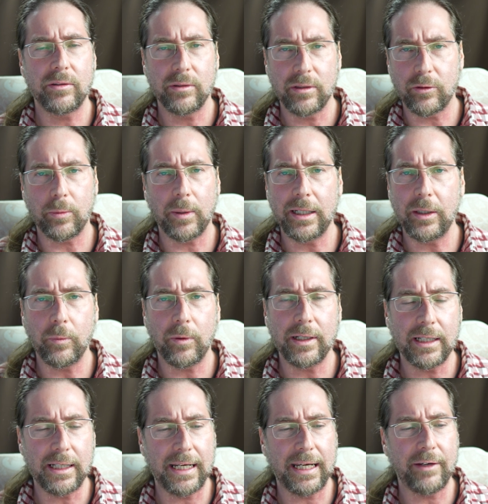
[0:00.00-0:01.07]
the
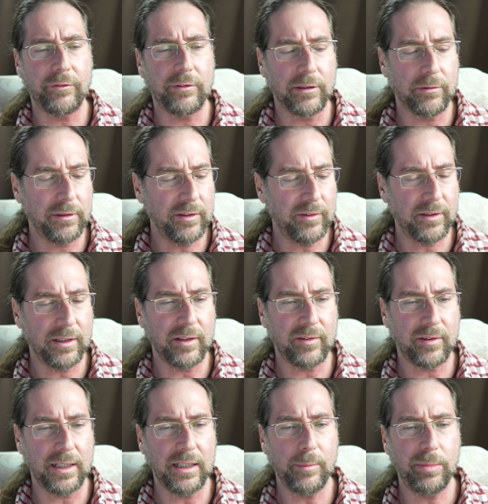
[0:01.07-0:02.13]
21.5 degrees that I
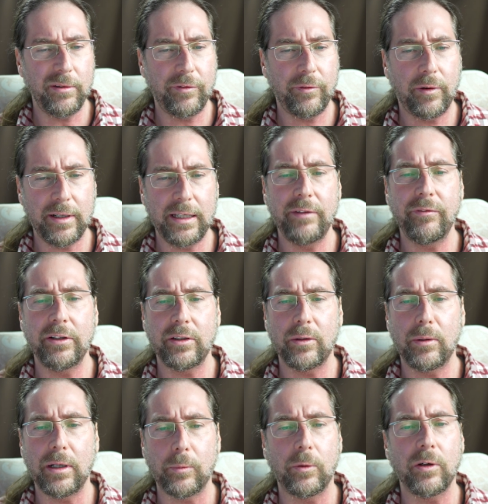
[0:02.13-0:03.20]
said it before. Even
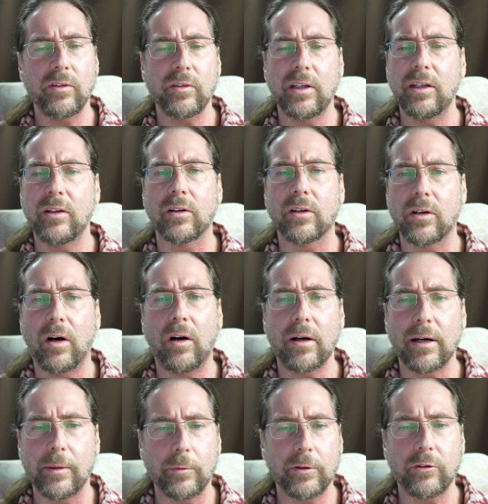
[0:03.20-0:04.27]
though I wasn't in the
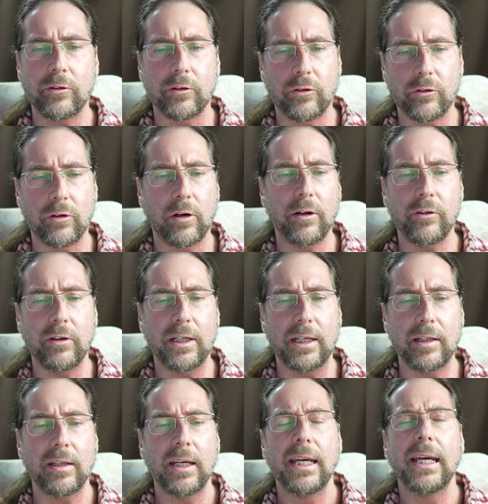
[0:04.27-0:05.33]
car, I was just charging
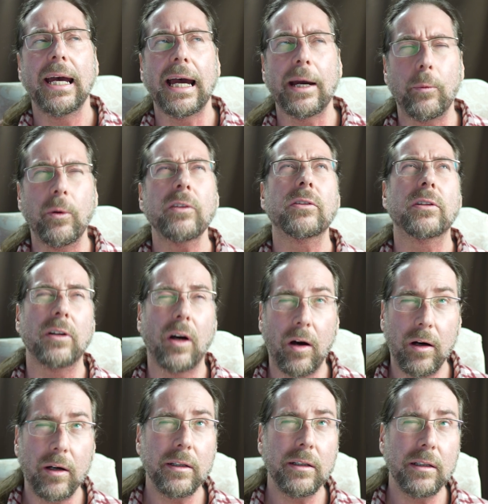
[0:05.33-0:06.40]
it. I was
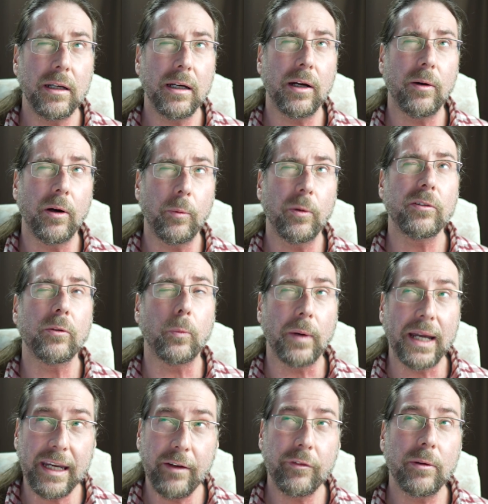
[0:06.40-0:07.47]
gone, I was
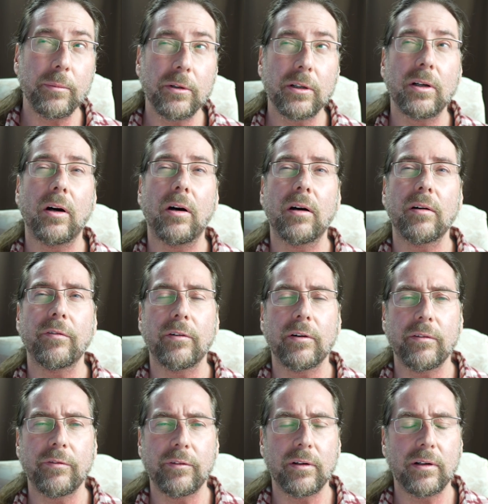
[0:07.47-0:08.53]
away from the car
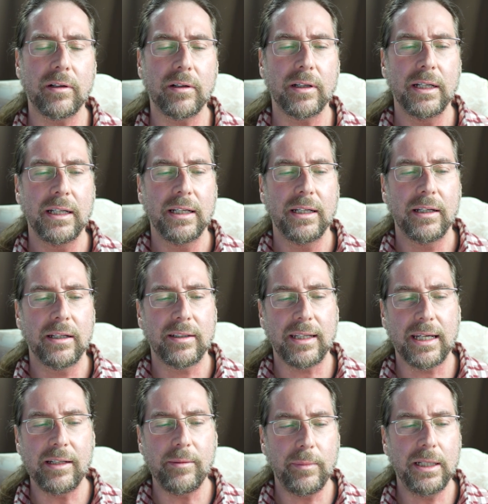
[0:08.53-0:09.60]
for
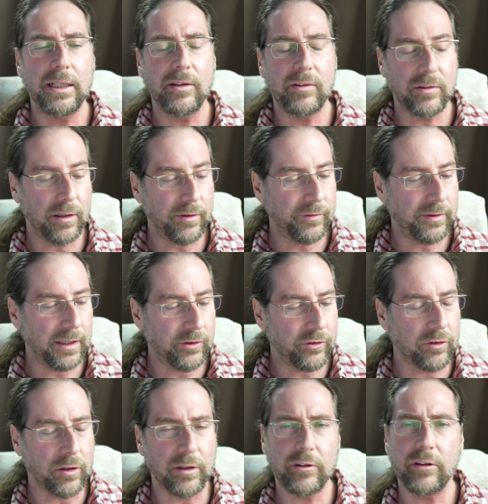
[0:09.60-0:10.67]
10 minutes of that
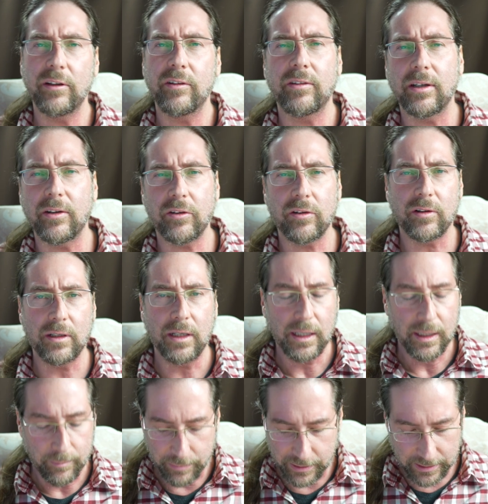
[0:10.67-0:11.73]
charging session,
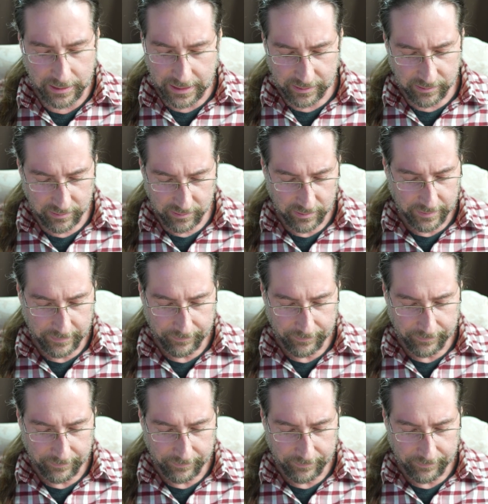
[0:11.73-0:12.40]
but not